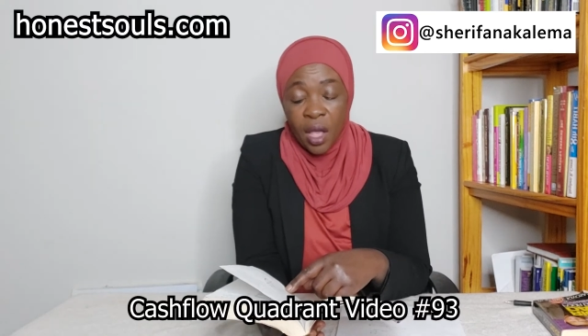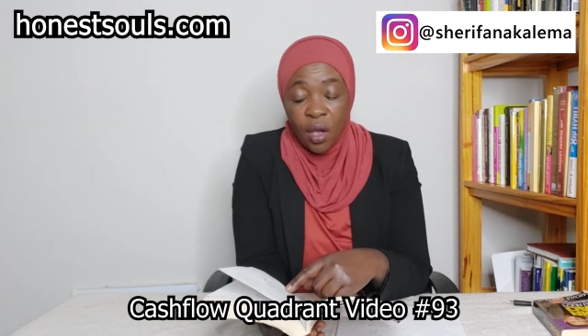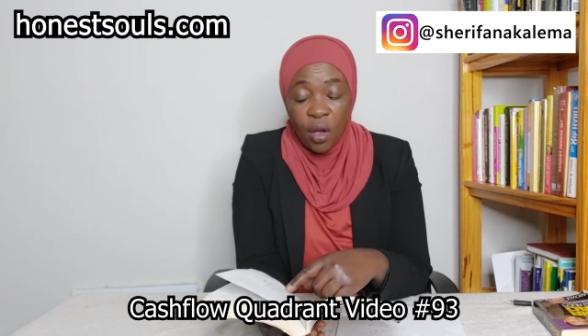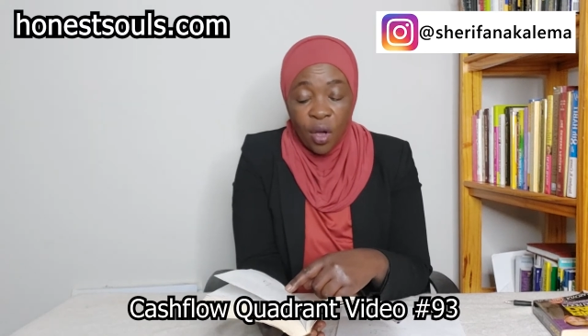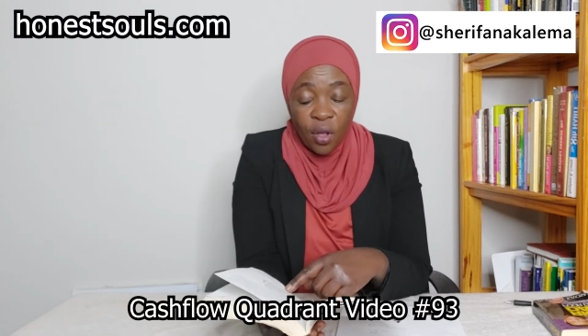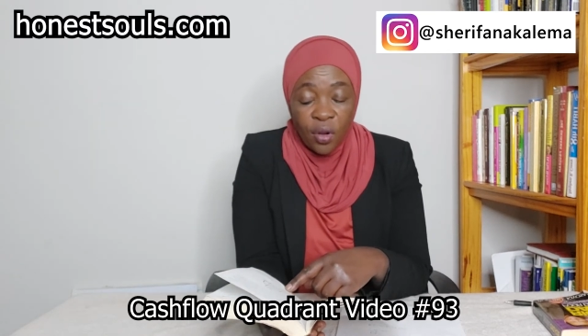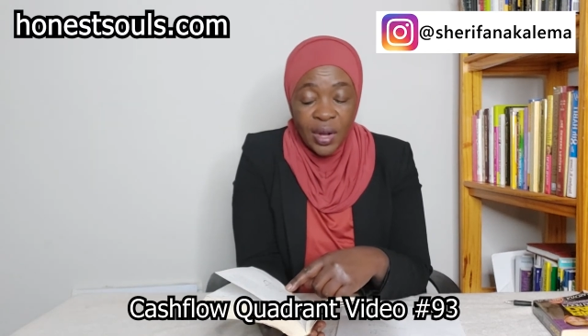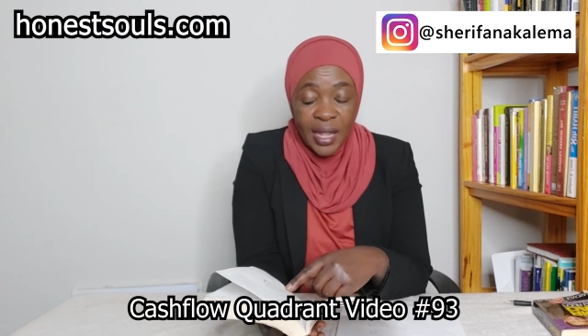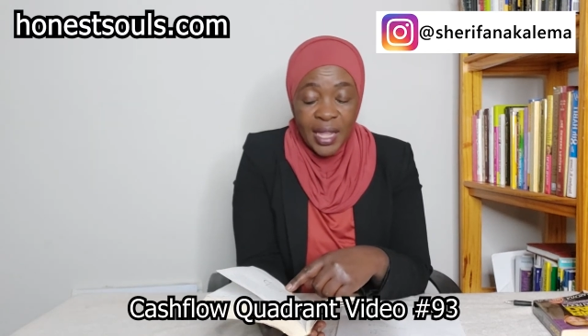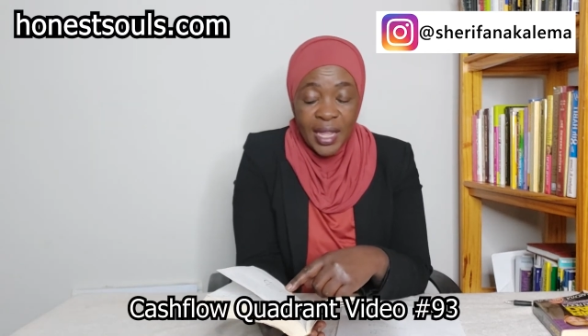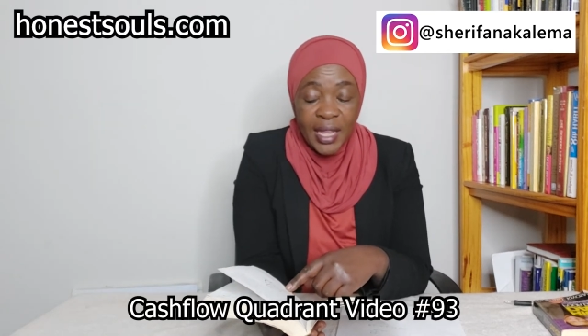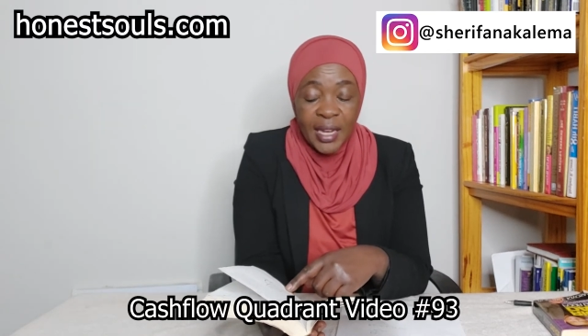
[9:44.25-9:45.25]

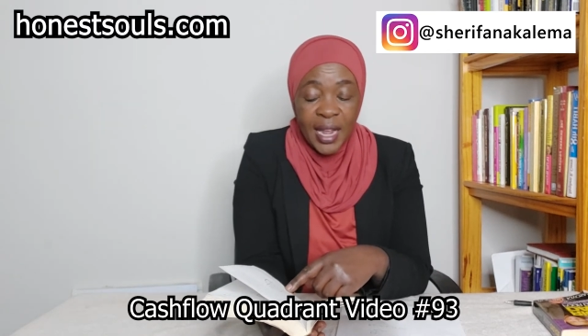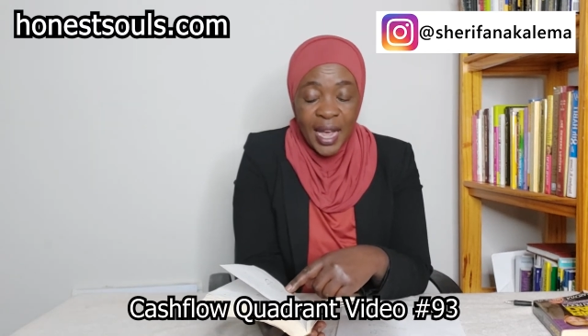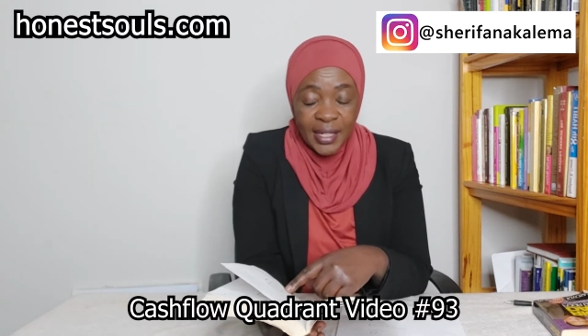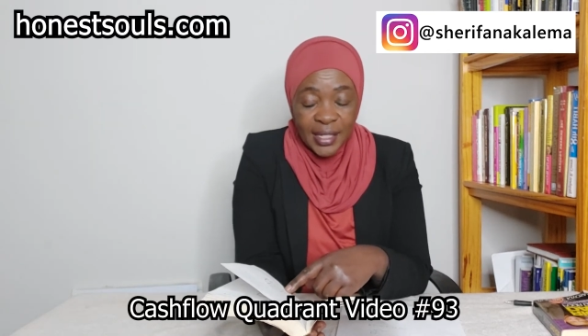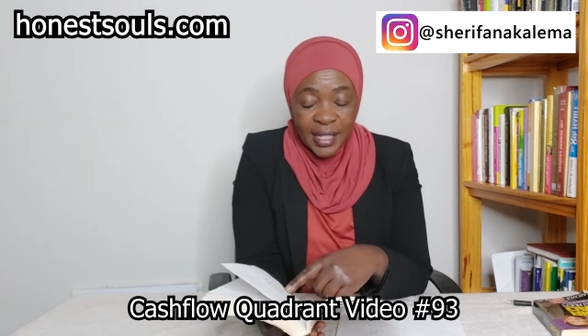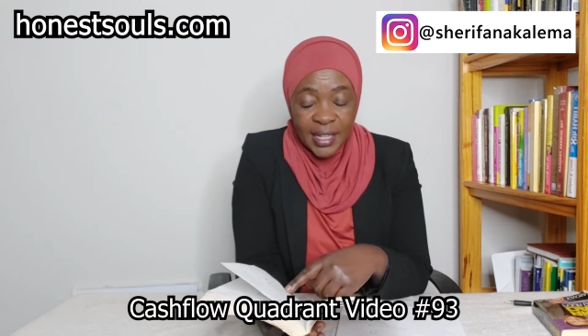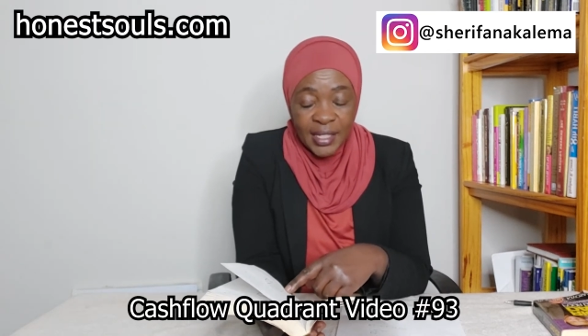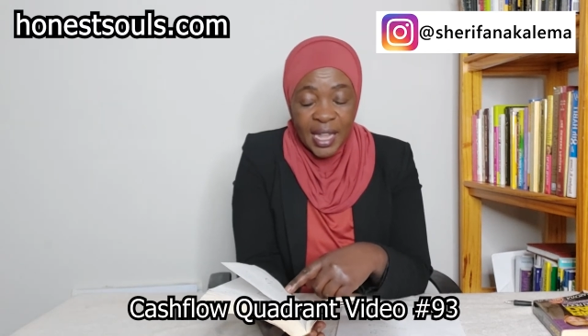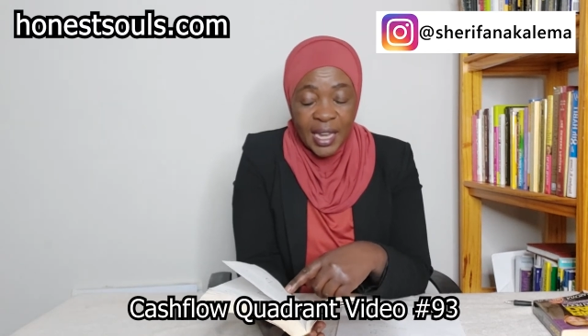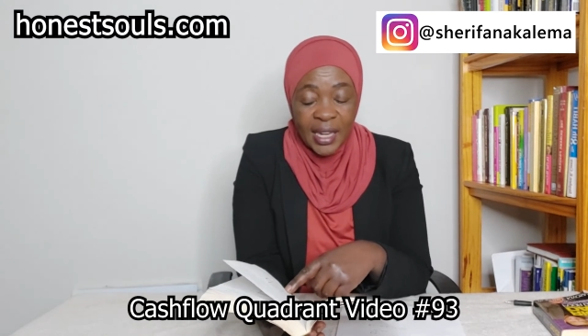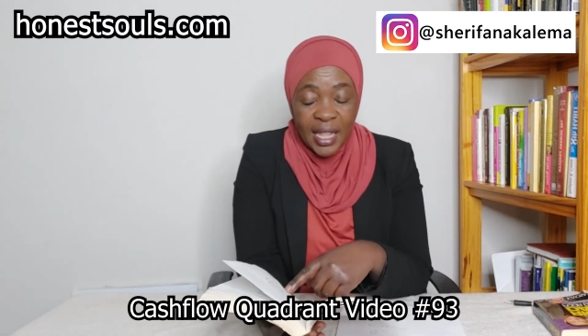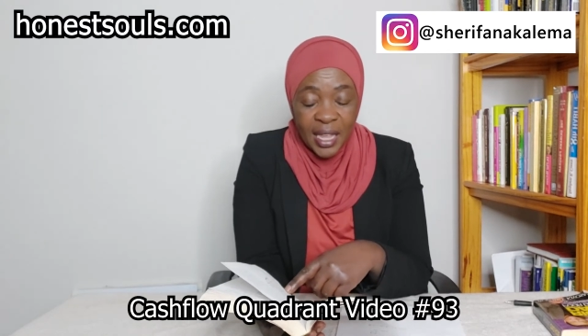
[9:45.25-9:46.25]
only in assets
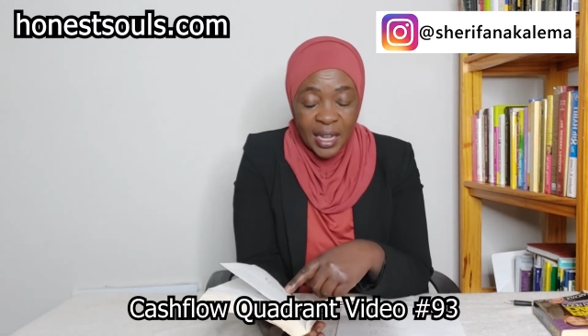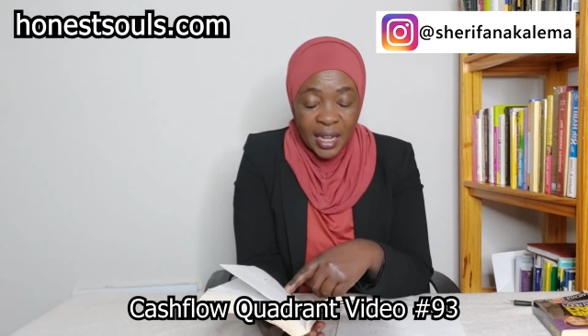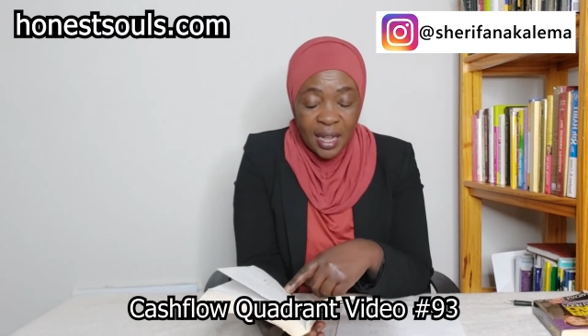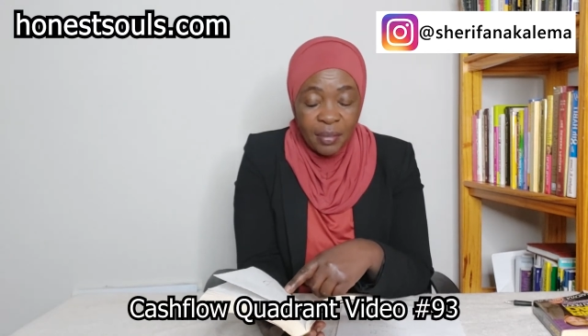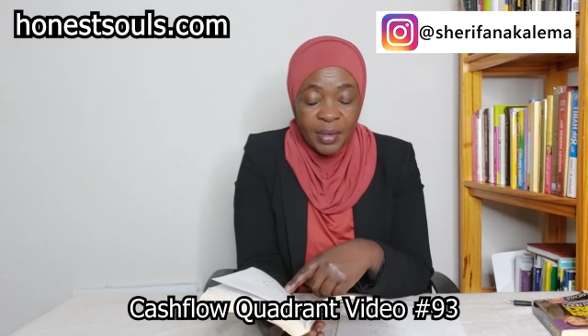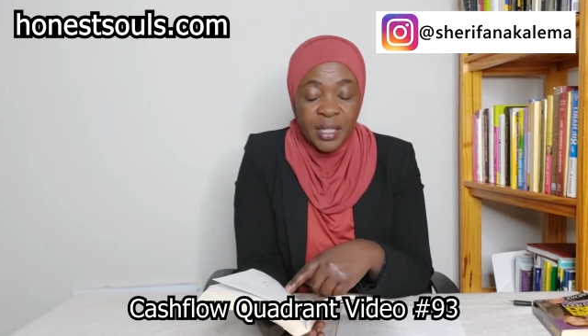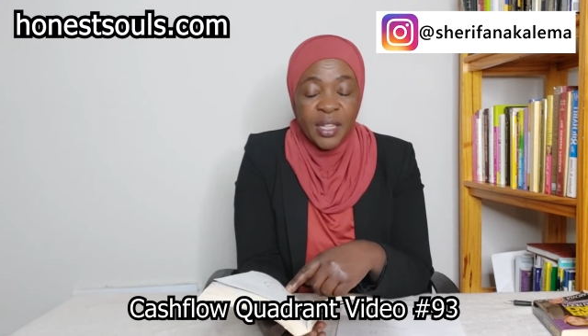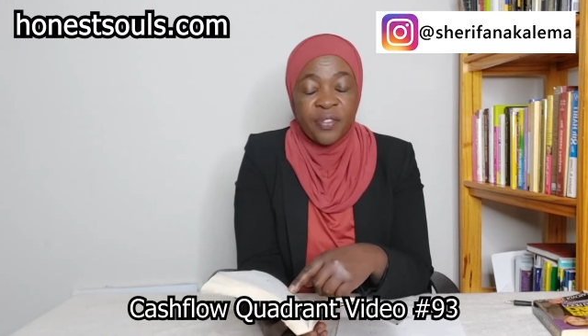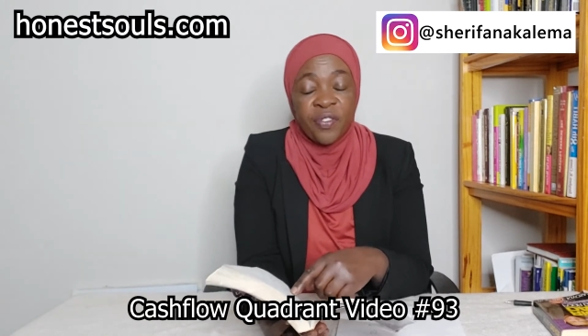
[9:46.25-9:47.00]
and income in the